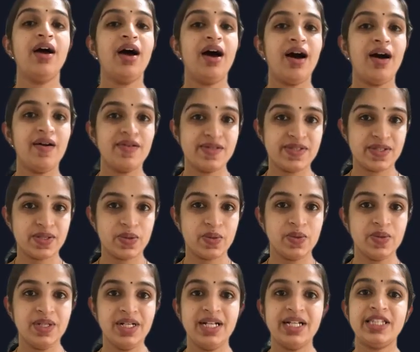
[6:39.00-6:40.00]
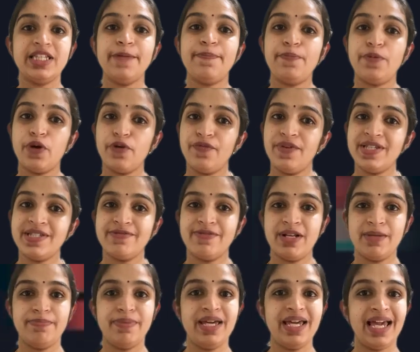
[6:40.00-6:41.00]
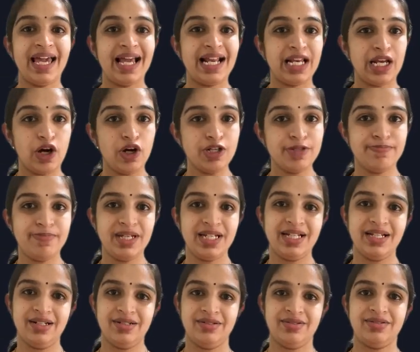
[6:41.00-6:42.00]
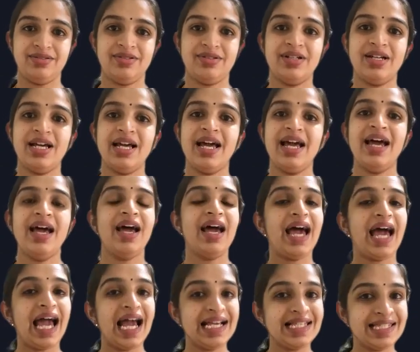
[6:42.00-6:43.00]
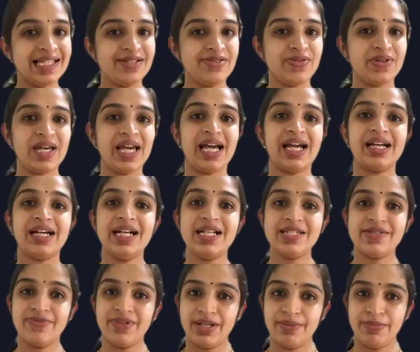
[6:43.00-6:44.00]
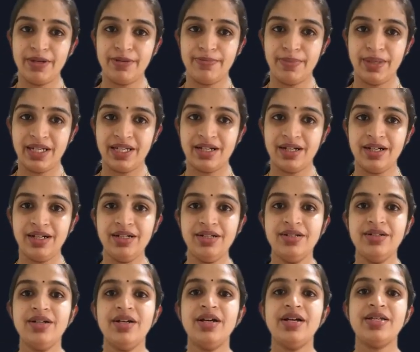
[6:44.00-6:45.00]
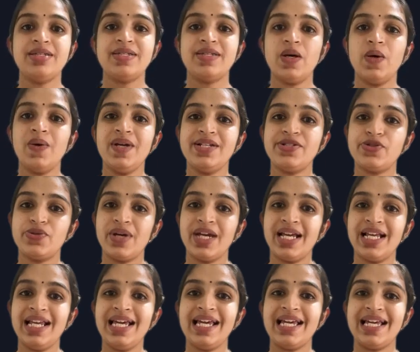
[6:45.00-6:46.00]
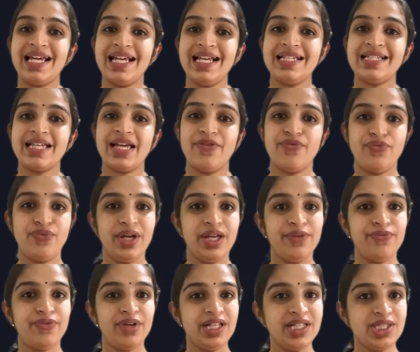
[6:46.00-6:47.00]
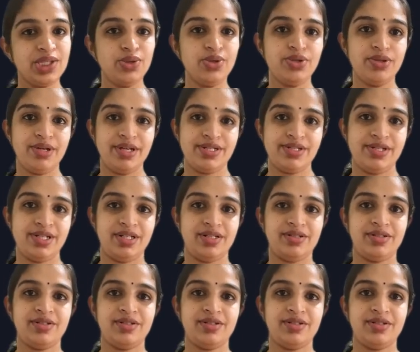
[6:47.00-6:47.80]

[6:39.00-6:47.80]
Also, the profits will be a lot bigger. As the triangles will be bigger, so it really is a win-win situation.